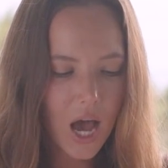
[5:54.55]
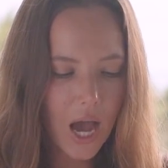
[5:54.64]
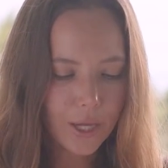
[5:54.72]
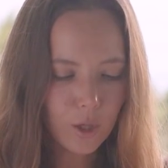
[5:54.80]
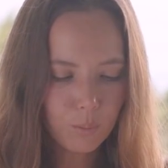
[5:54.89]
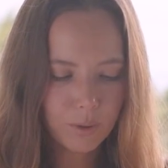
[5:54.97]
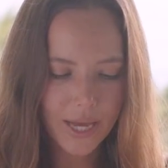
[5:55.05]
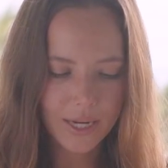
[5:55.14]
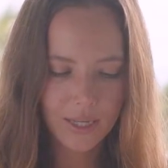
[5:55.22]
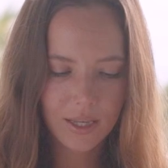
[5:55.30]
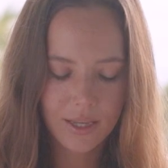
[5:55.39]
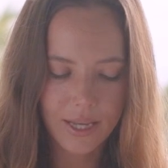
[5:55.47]
are you
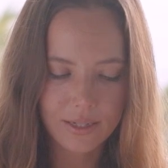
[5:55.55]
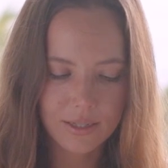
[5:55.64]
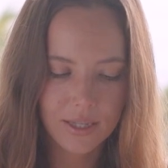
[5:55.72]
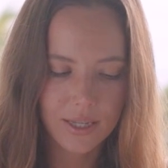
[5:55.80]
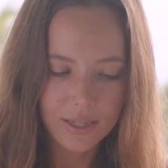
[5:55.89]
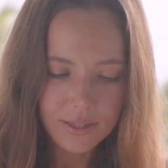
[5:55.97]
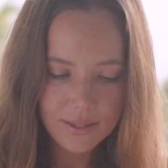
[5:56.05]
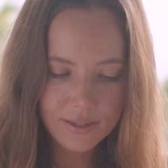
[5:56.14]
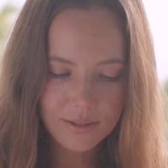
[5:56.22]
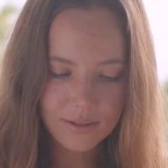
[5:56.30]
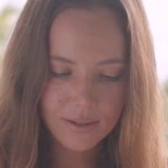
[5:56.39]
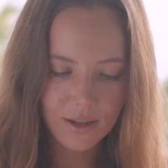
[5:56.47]
planning get
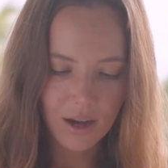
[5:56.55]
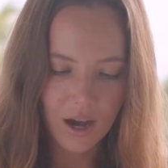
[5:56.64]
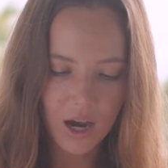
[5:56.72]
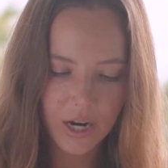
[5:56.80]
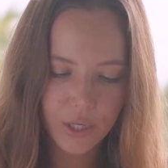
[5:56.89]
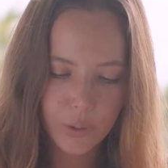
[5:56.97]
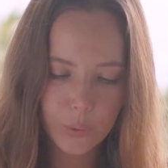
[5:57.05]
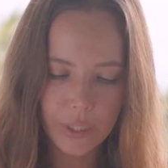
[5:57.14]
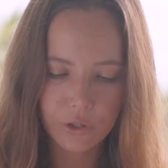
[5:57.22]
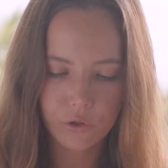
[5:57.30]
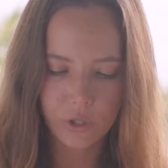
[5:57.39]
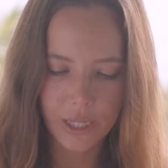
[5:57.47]
kids? Are you
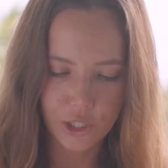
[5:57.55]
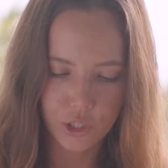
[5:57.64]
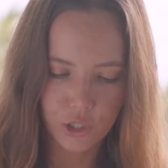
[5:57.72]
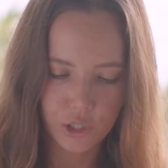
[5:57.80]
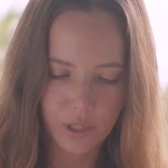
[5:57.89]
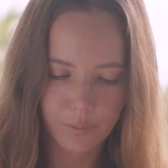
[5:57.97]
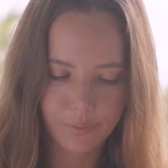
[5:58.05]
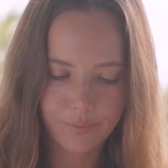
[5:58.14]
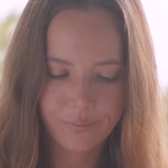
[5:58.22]
in relationship?